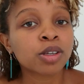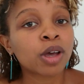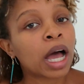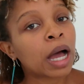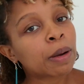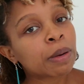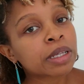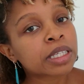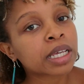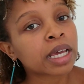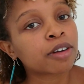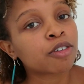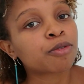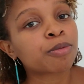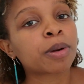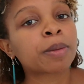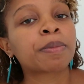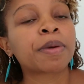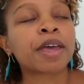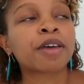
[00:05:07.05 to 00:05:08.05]
So I was kind of
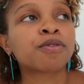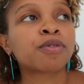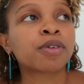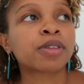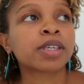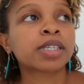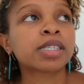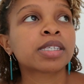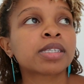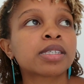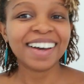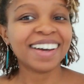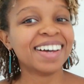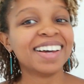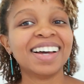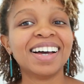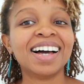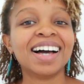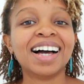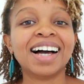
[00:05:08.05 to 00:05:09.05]
prepared for this.
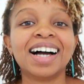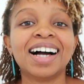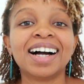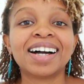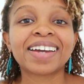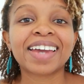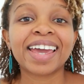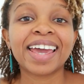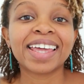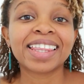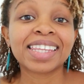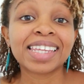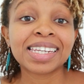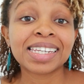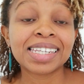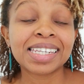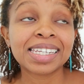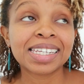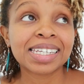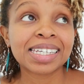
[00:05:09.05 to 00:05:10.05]
Okay, and
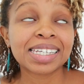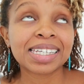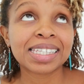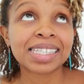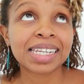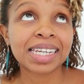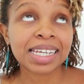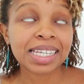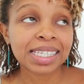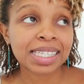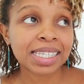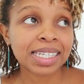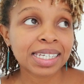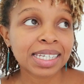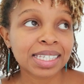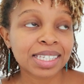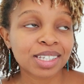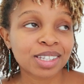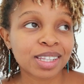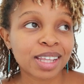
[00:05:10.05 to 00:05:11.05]
then the next thing
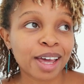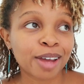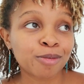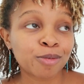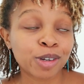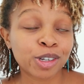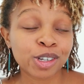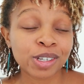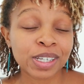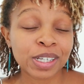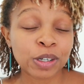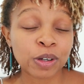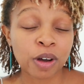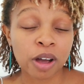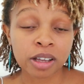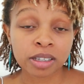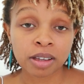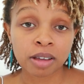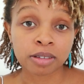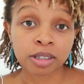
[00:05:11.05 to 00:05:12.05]
is that we just need to
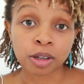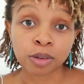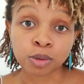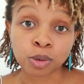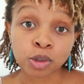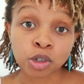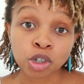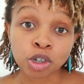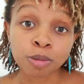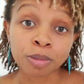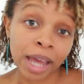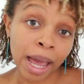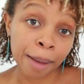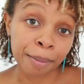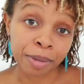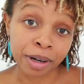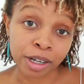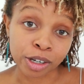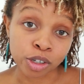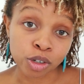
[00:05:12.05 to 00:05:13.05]
ask ourselves what should be
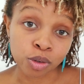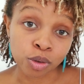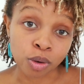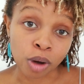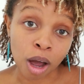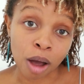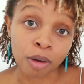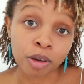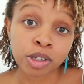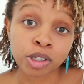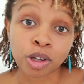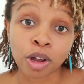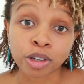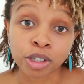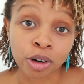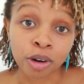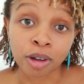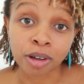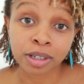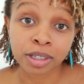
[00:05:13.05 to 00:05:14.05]
happening to our
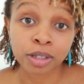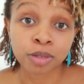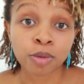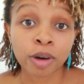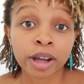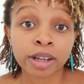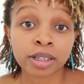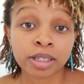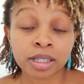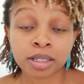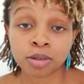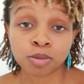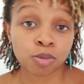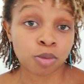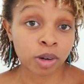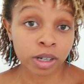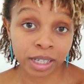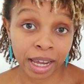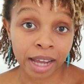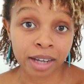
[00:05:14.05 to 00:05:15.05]
starter locks, right?
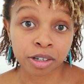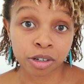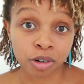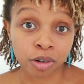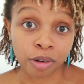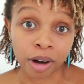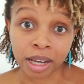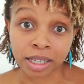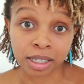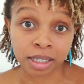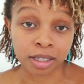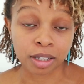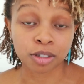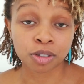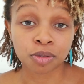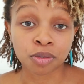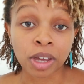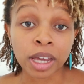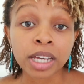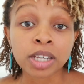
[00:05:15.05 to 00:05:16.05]
What categorizes
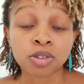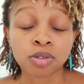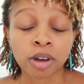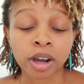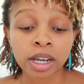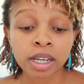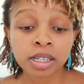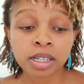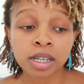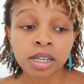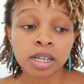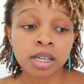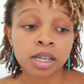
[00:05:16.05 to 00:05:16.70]
as phase, right?